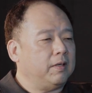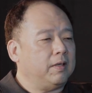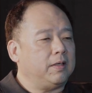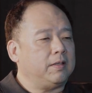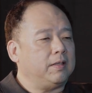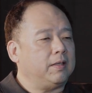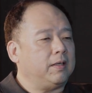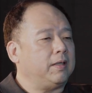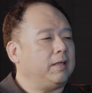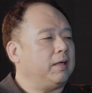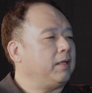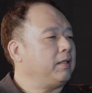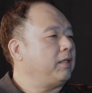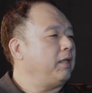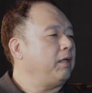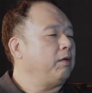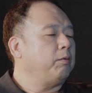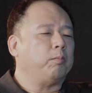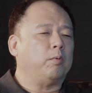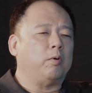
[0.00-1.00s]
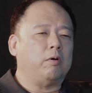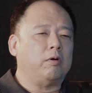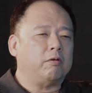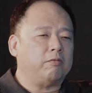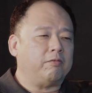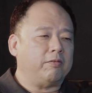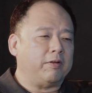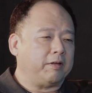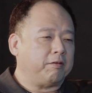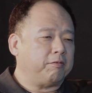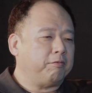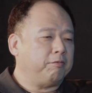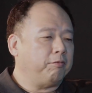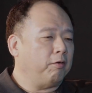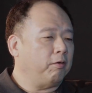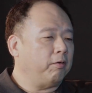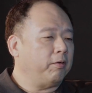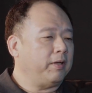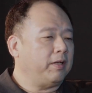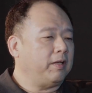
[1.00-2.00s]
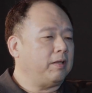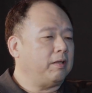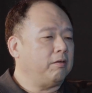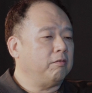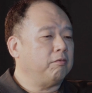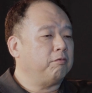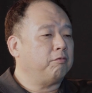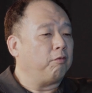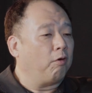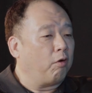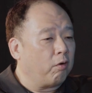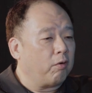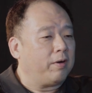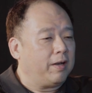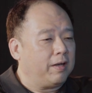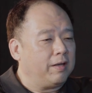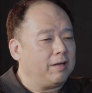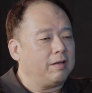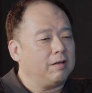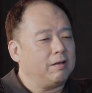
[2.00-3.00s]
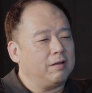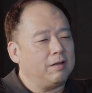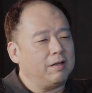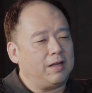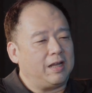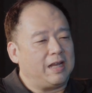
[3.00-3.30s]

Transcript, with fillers: I, I, I think more of like foreign foreign